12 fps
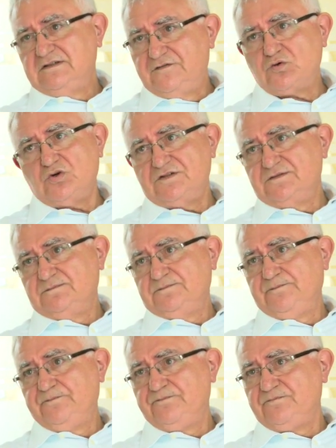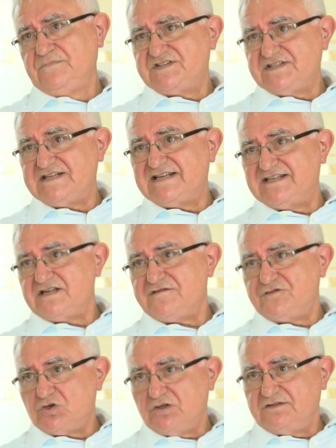fraud. This is another
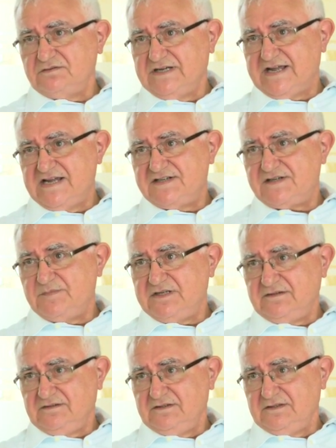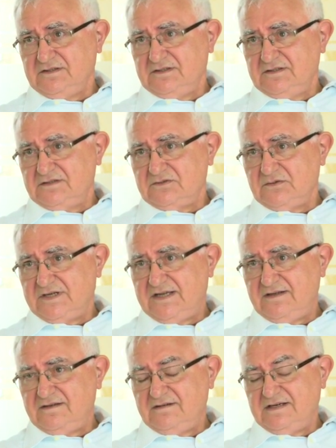fraud against me,
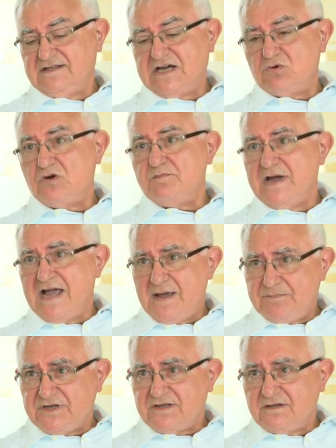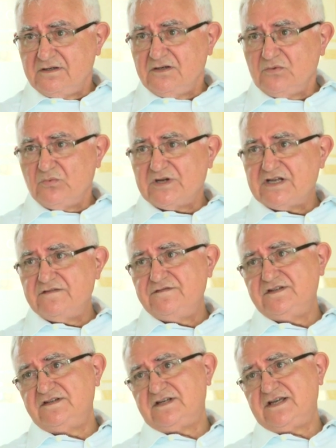okay? And I will be happy when I am
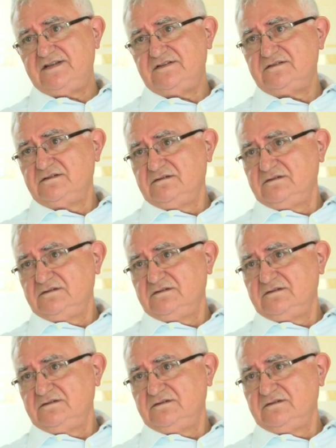vindicated.